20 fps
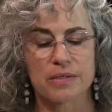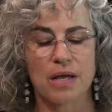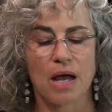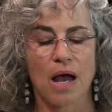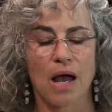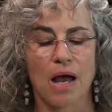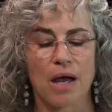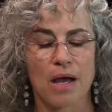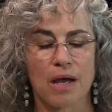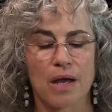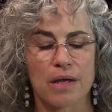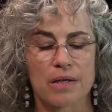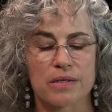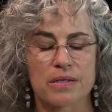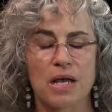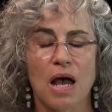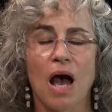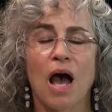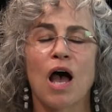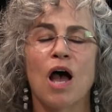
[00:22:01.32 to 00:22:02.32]
Ta,
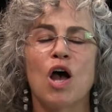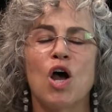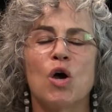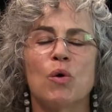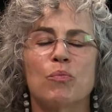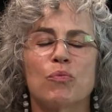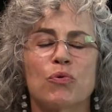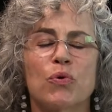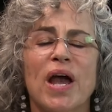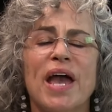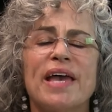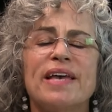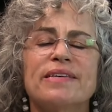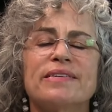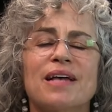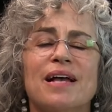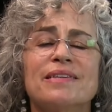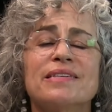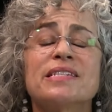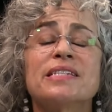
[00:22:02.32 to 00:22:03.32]
Ta
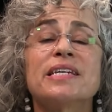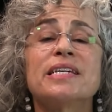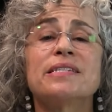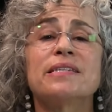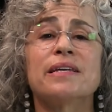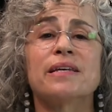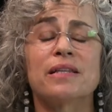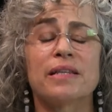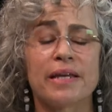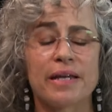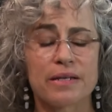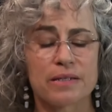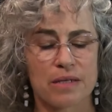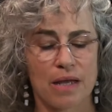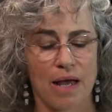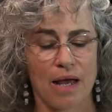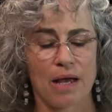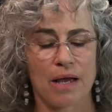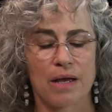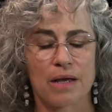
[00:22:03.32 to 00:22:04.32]
prays unceasingly,
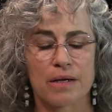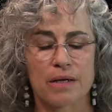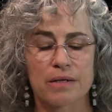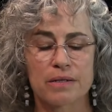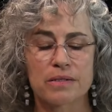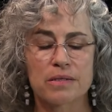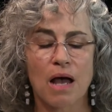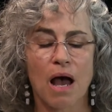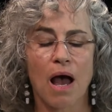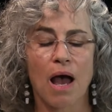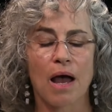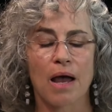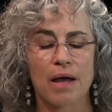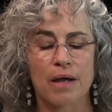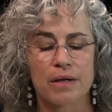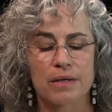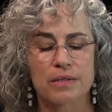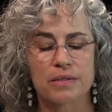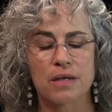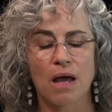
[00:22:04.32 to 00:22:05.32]
ta, ta,
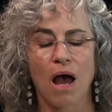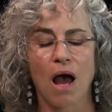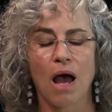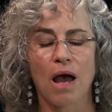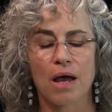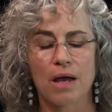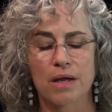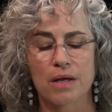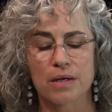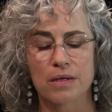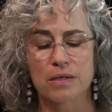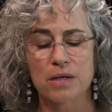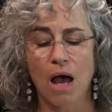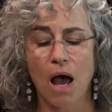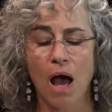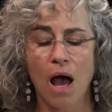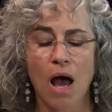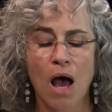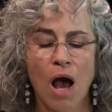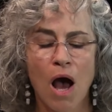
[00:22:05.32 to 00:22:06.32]
ta,
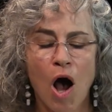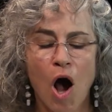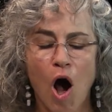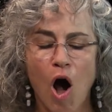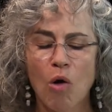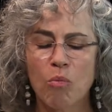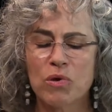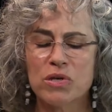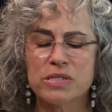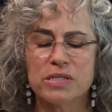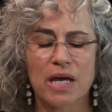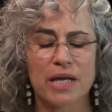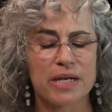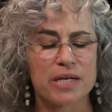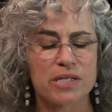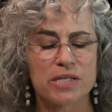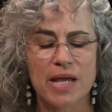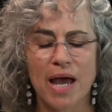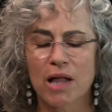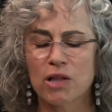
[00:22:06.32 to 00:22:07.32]
ta, almost an
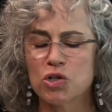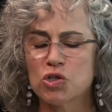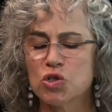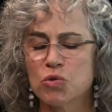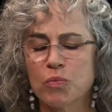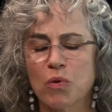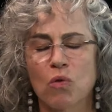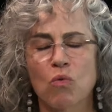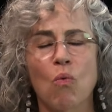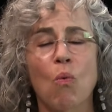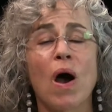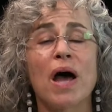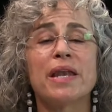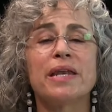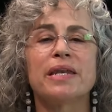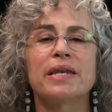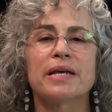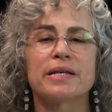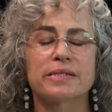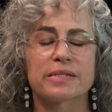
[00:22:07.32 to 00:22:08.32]
intelligible
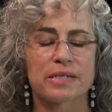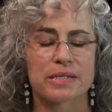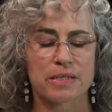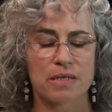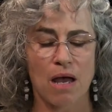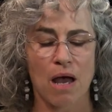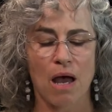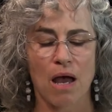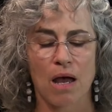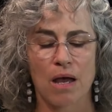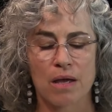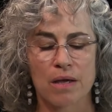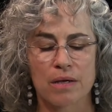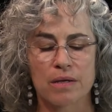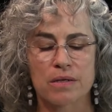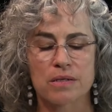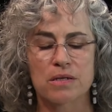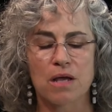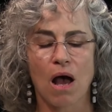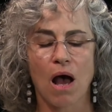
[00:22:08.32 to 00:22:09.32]
oneness, ta,
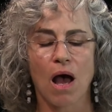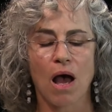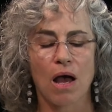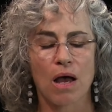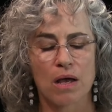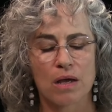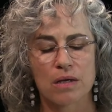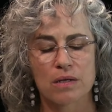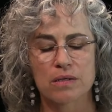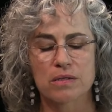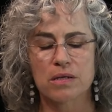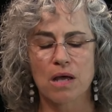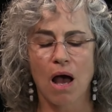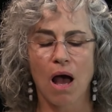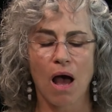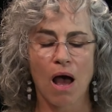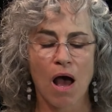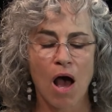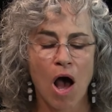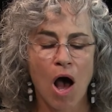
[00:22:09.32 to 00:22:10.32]
ta,
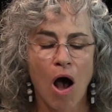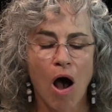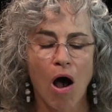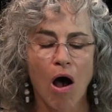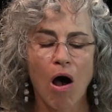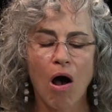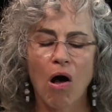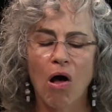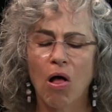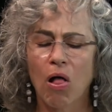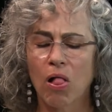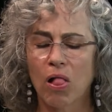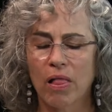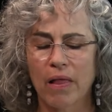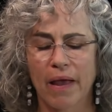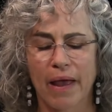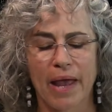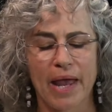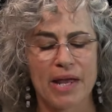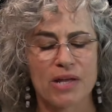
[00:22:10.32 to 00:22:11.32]
ta.
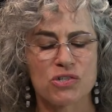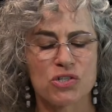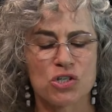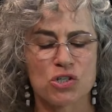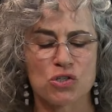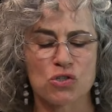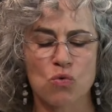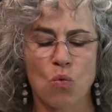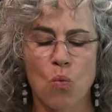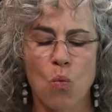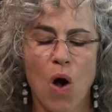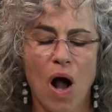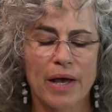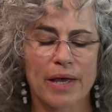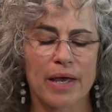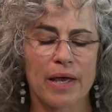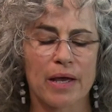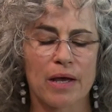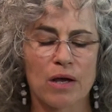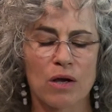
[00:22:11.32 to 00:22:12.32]
All ages
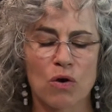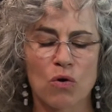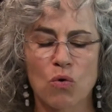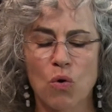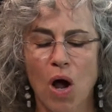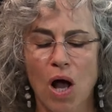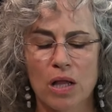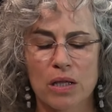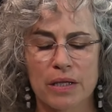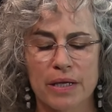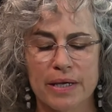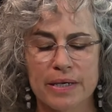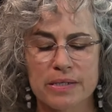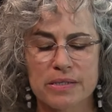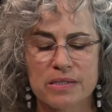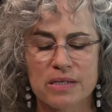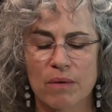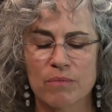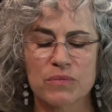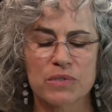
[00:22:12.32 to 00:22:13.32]
walking, crawling,
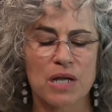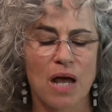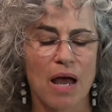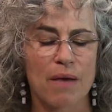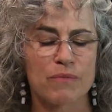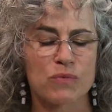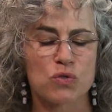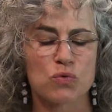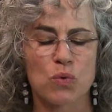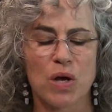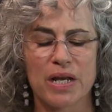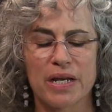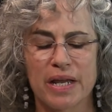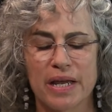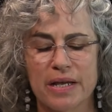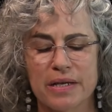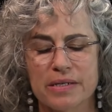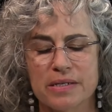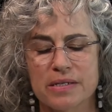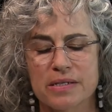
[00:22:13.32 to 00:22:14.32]
sometimes
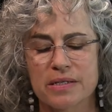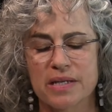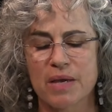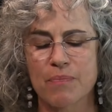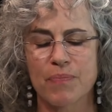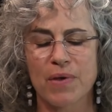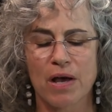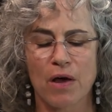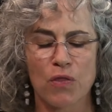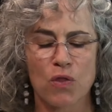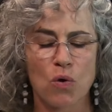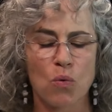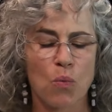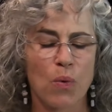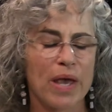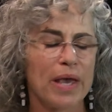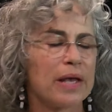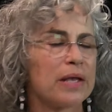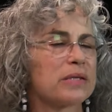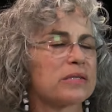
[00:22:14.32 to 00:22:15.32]
running, sleeping on the
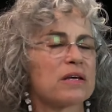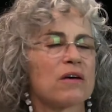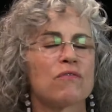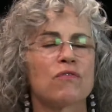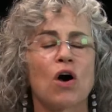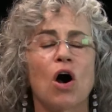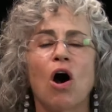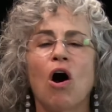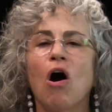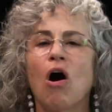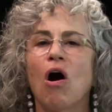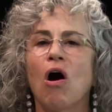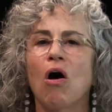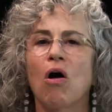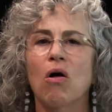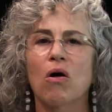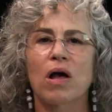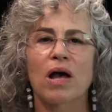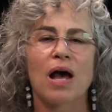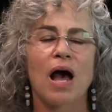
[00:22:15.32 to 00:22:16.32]
wings of
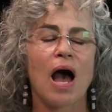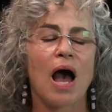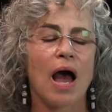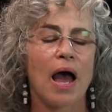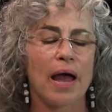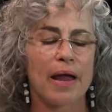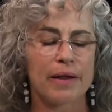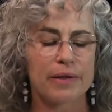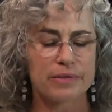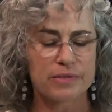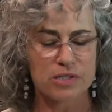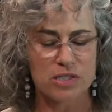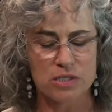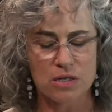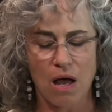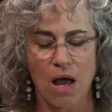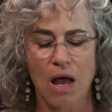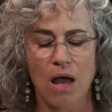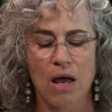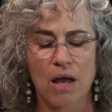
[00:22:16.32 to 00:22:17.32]
all kinds,
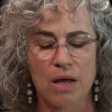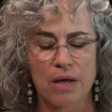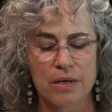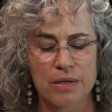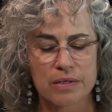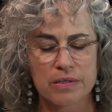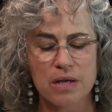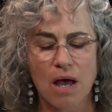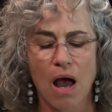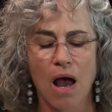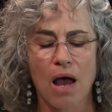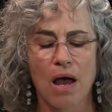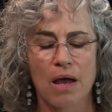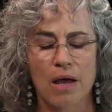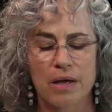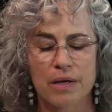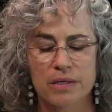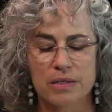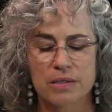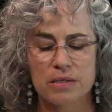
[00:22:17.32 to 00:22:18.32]
ta, ta,
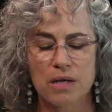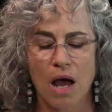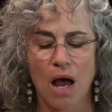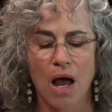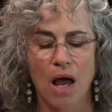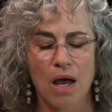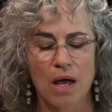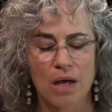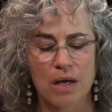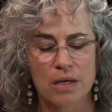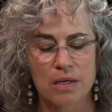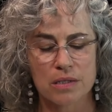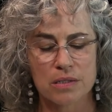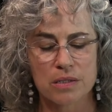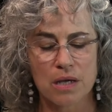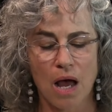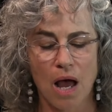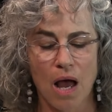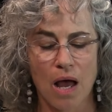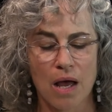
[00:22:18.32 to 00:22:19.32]
ta,
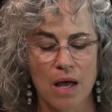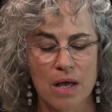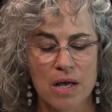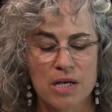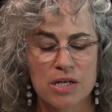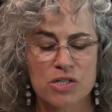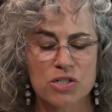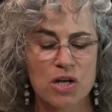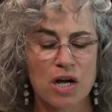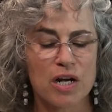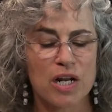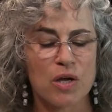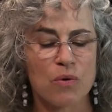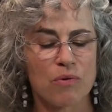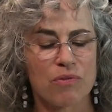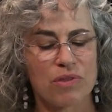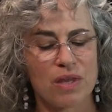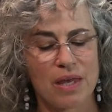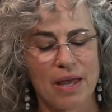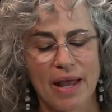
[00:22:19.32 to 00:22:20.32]
ta, starting
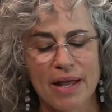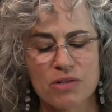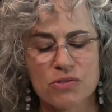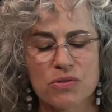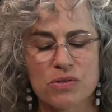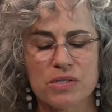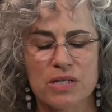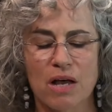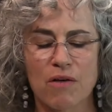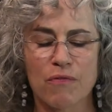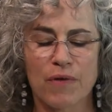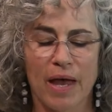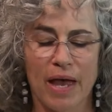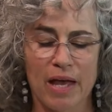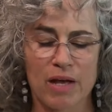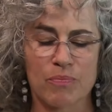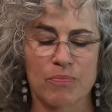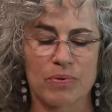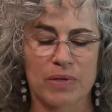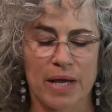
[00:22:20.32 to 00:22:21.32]
with the angels of
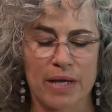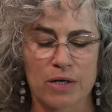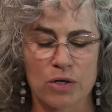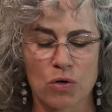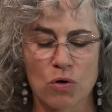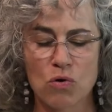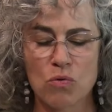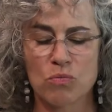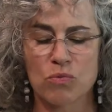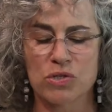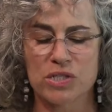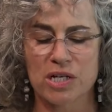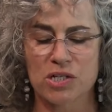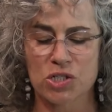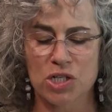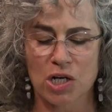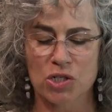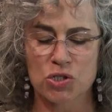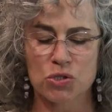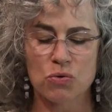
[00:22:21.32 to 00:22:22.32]
eggplant, hummus,
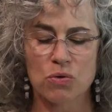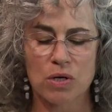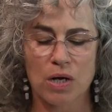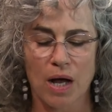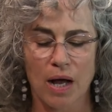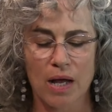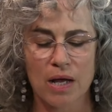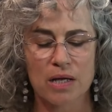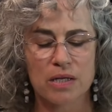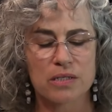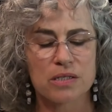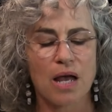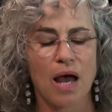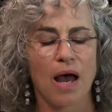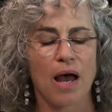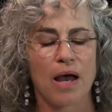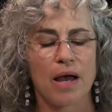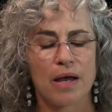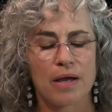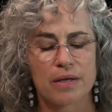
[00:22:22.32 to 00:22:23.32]
and shakshuka,
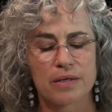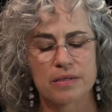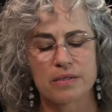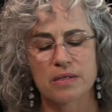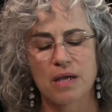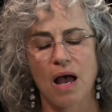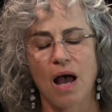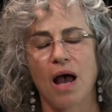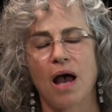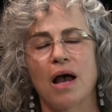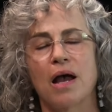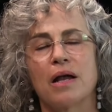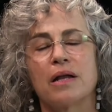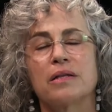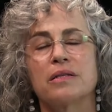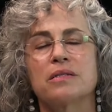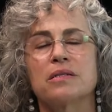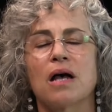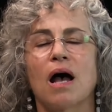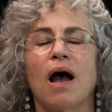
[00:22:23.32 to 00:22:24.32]
ta, ta,
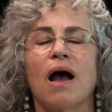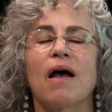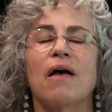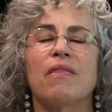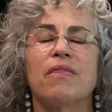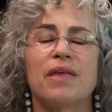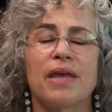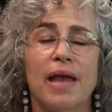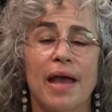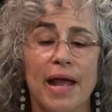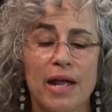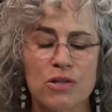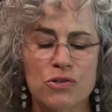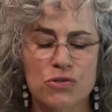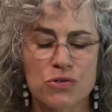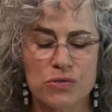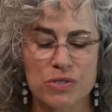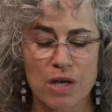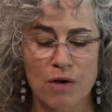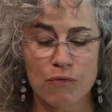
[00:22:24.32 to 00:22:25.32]
ta, the
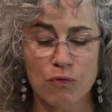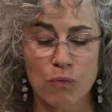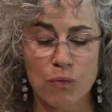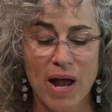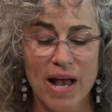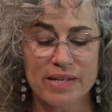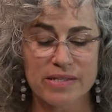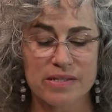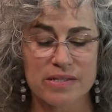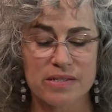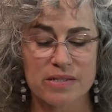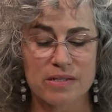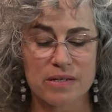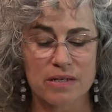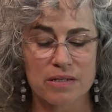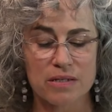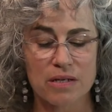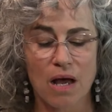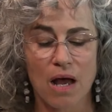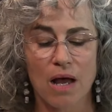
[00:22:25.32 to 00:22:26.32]
angels of
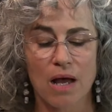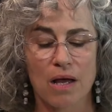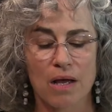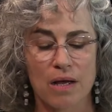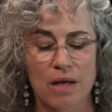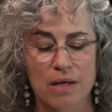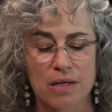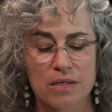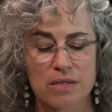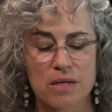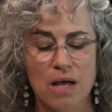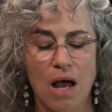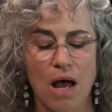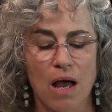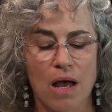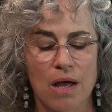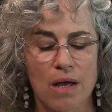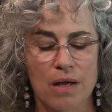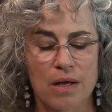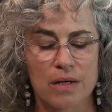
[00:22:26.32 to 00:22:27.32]
rest, ta,
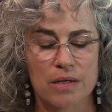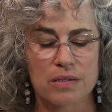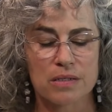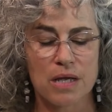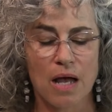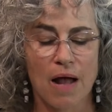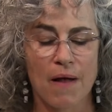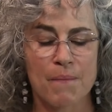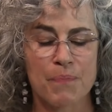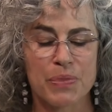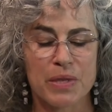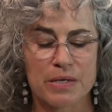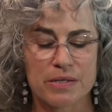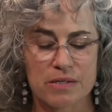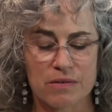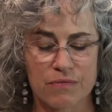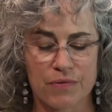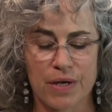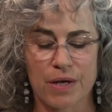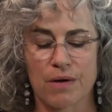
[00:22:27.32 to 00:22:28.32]
ta, ta,
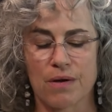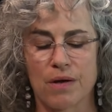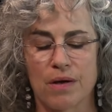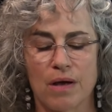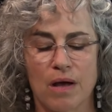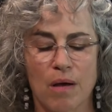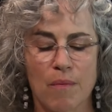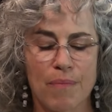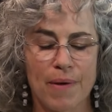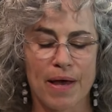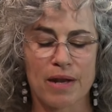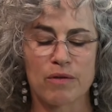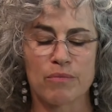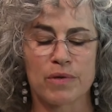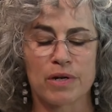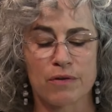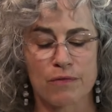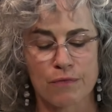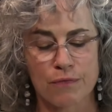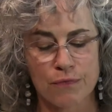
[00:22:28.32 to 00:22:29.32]
severe
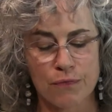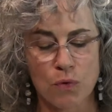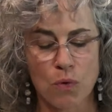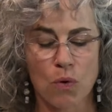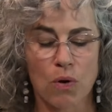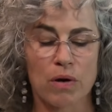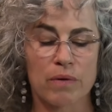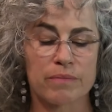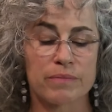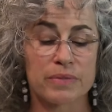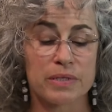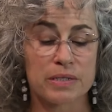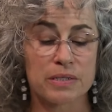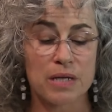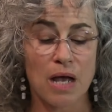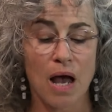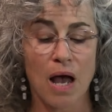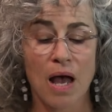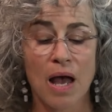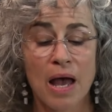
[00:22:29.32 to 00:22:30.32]
abandonment of form,
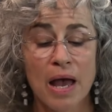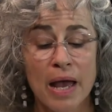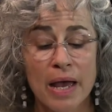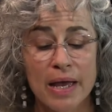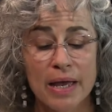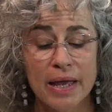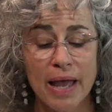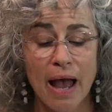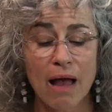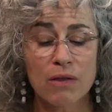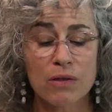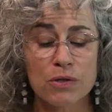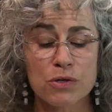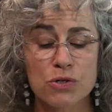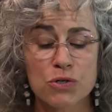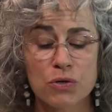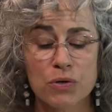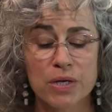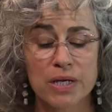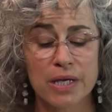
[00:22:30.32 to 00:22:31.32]
ta,
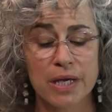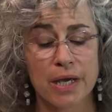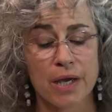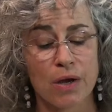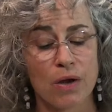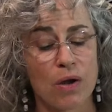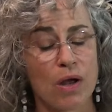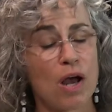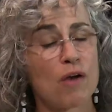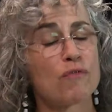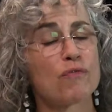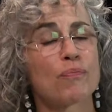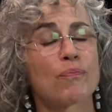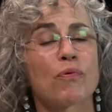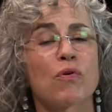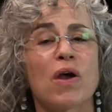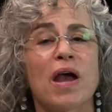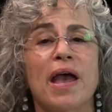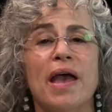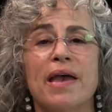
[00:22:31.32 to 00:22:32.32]
calendar year of
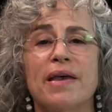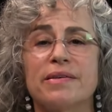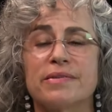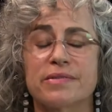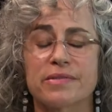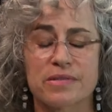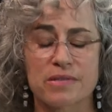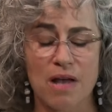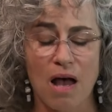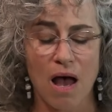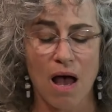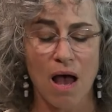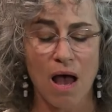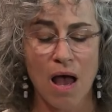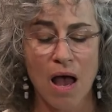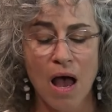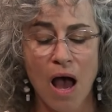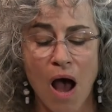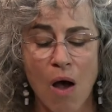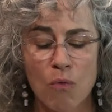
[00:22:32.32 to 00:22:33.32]
praise, ta,
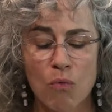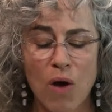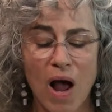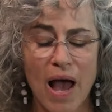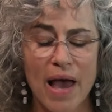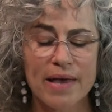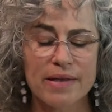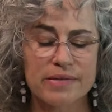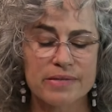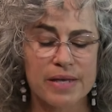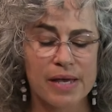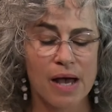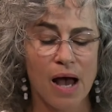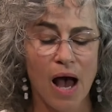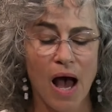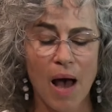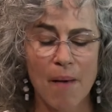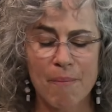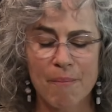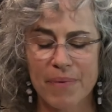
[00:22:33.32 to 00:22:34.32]
rising
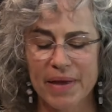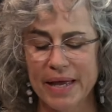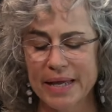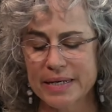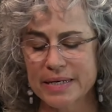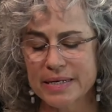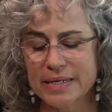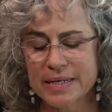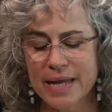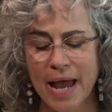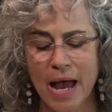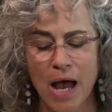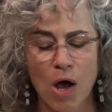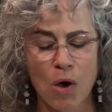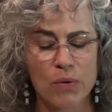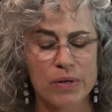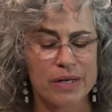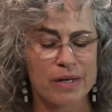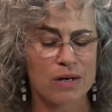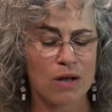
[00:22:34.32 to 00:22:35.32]
up and
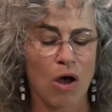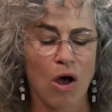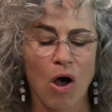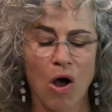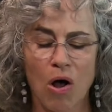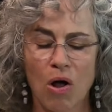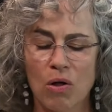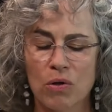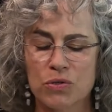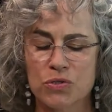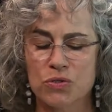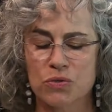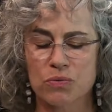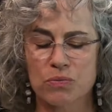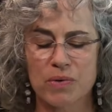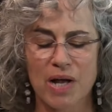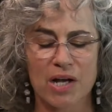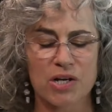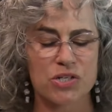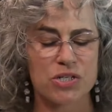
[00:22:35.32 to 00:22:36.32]
down in all
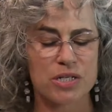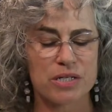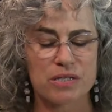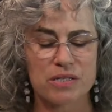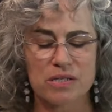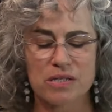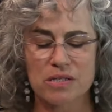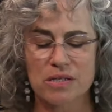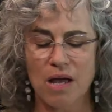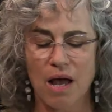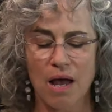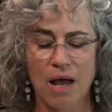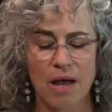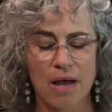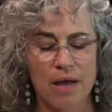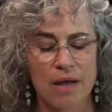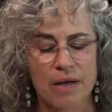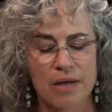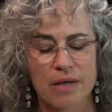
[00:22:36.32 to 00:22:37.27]
directions, ta,